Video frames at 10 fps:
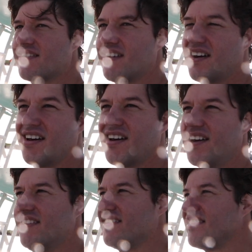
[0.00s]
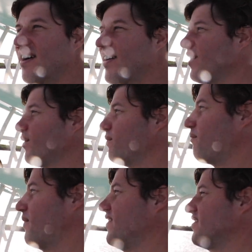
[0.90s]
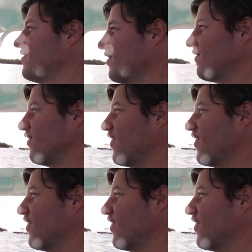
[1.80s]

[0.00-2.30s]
in this area where my parents have lived for a